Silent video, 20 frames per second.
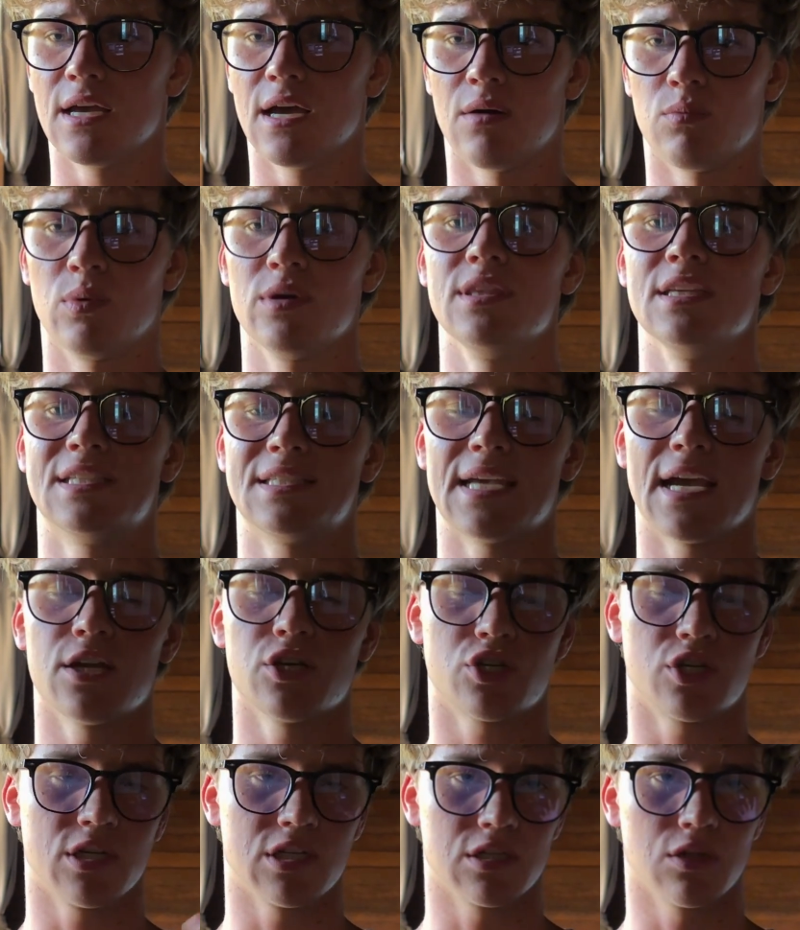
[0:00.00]
when this
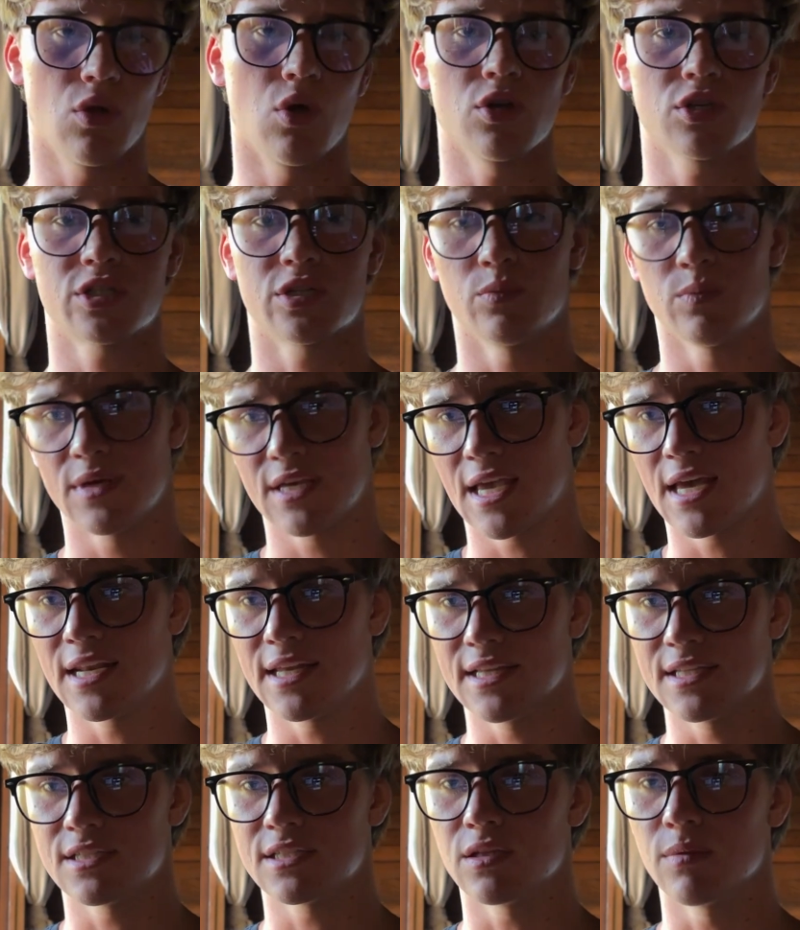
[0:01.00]
tension is lost and we
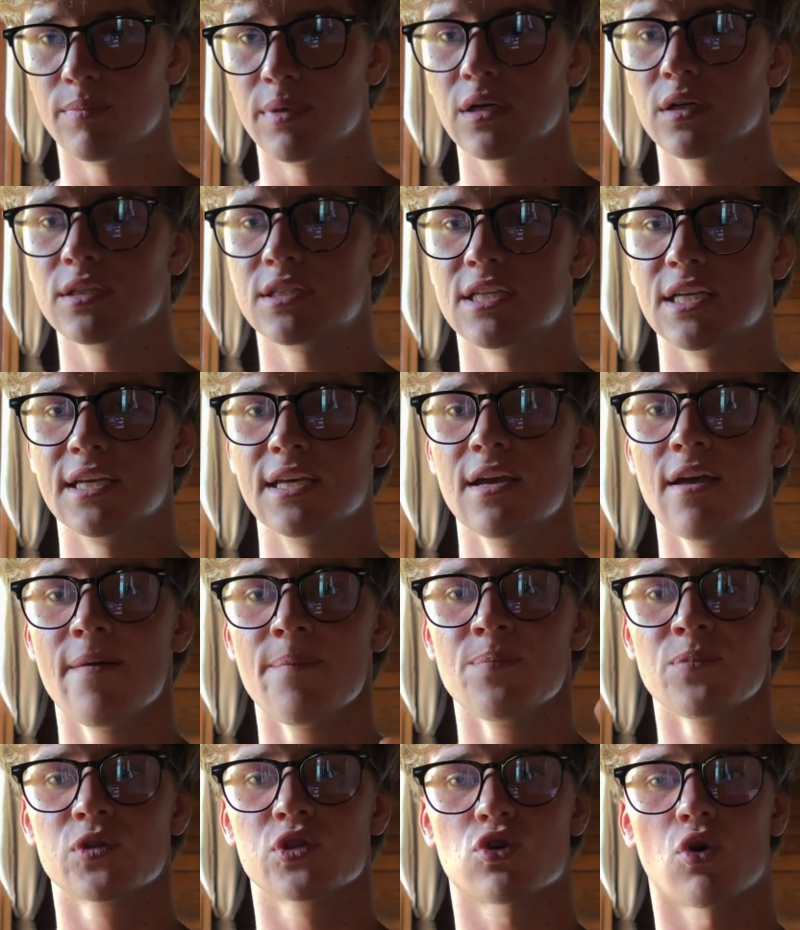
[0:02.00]
get instability,
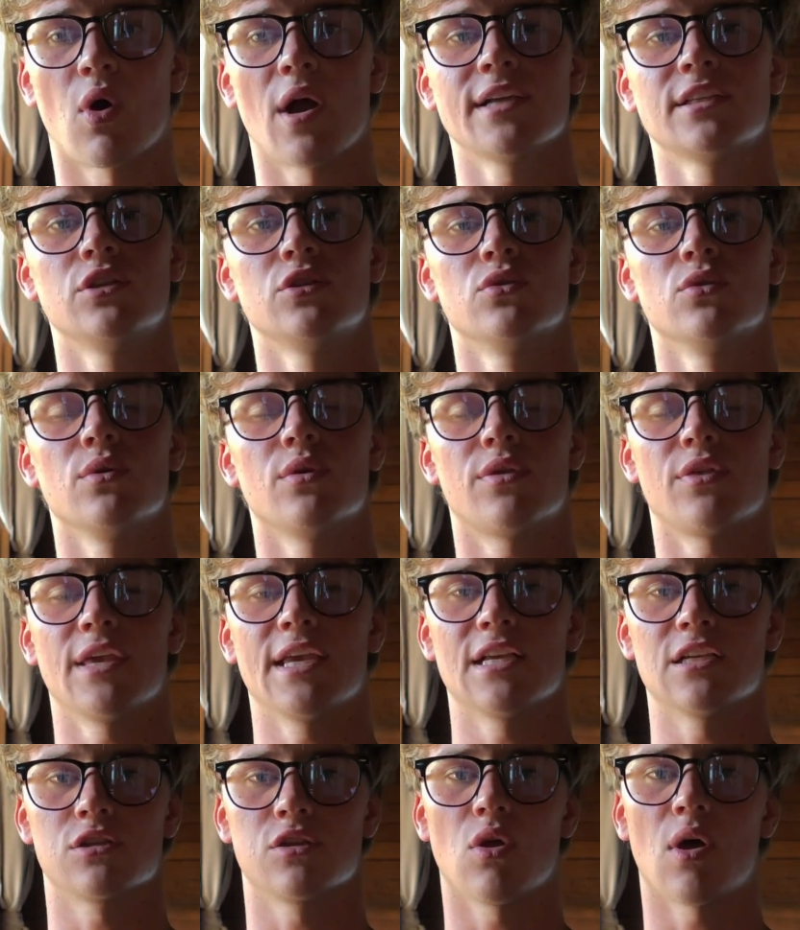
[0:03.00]
trying to do
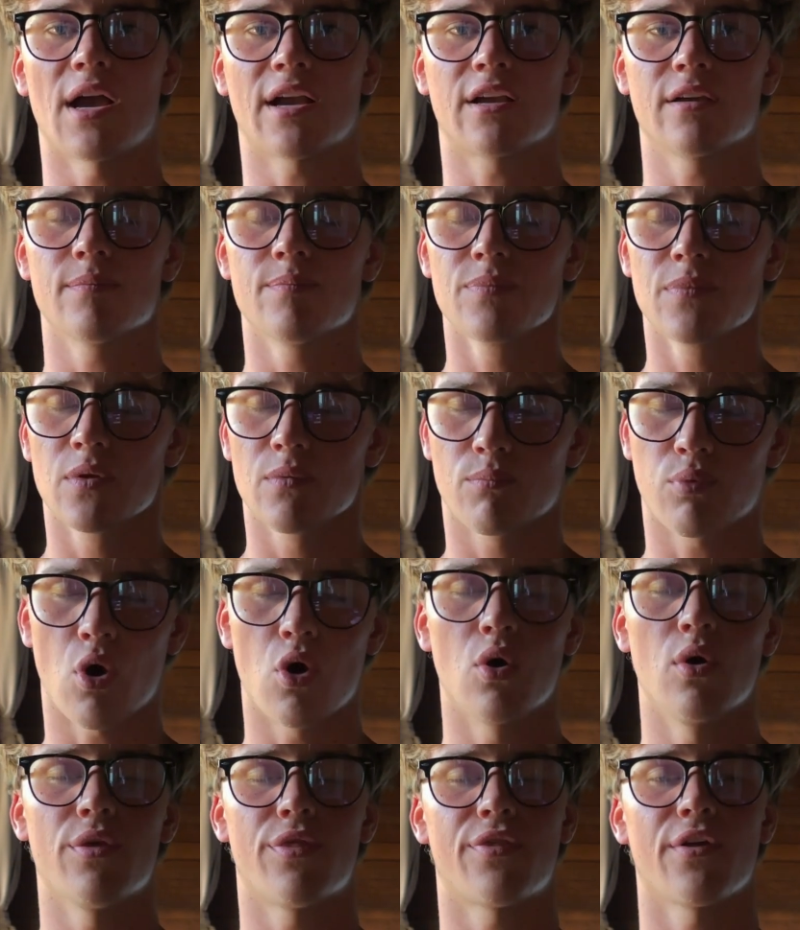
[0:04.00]
things like
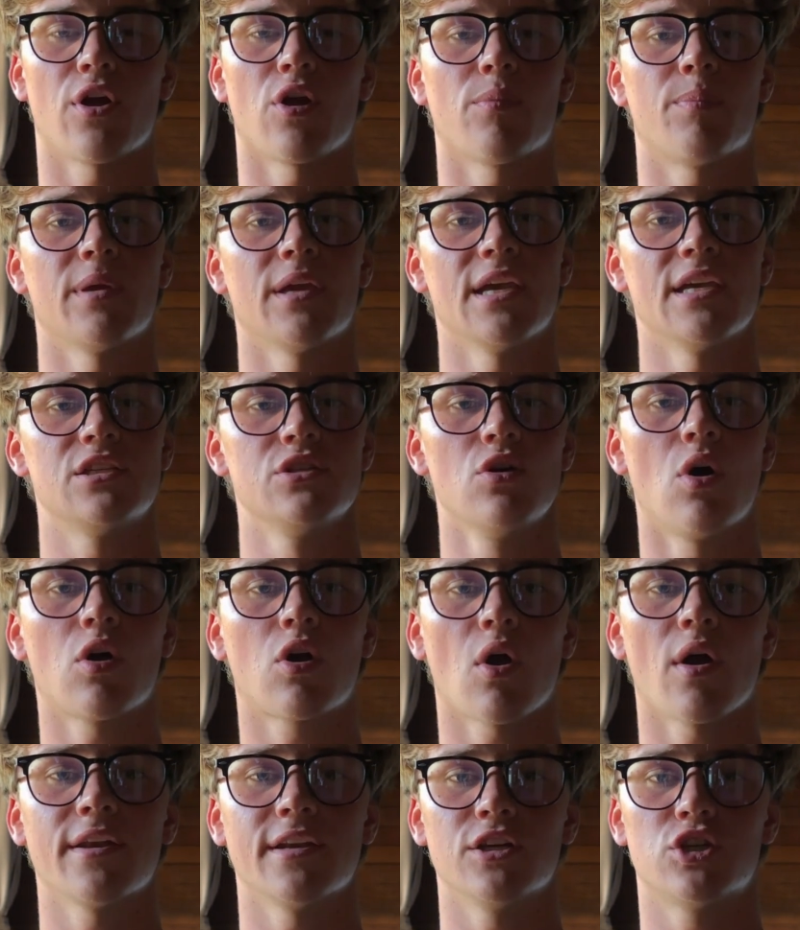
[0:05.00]
prolotherapy is not
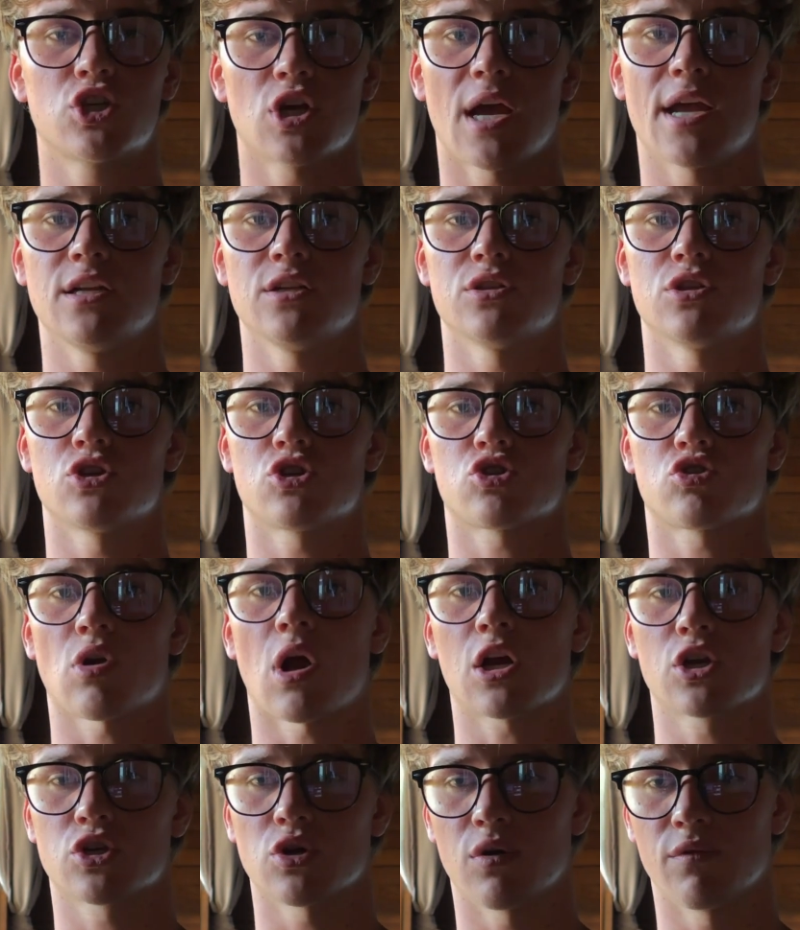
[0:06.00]
going to change the
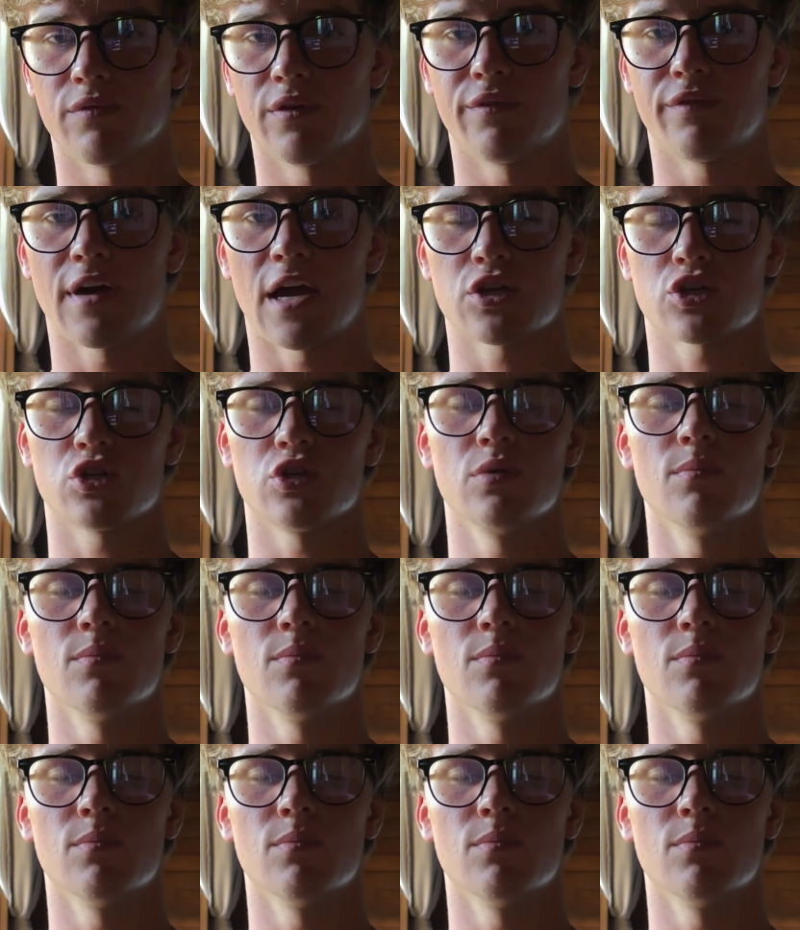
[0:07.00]
structure of the fascia.